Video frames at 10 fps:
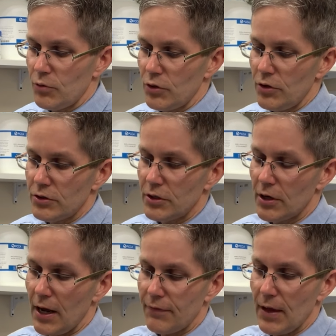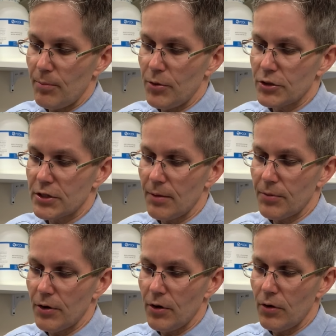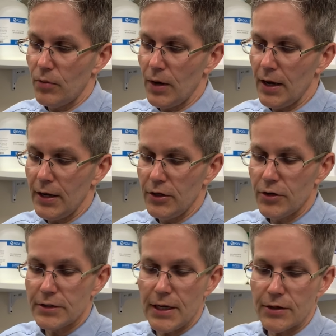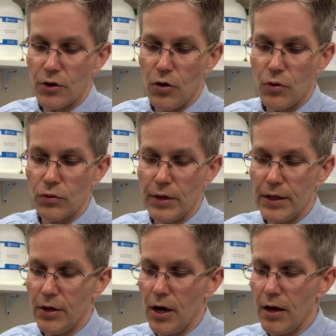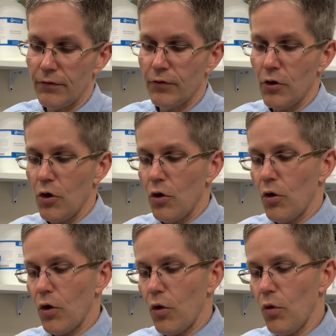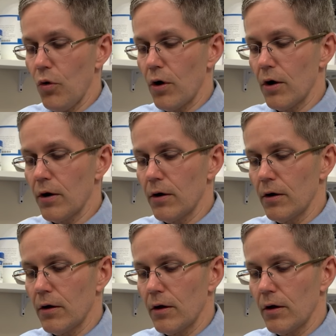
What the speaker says: We're usually going to have that pushed up the whole way. You can take the whole lid off, or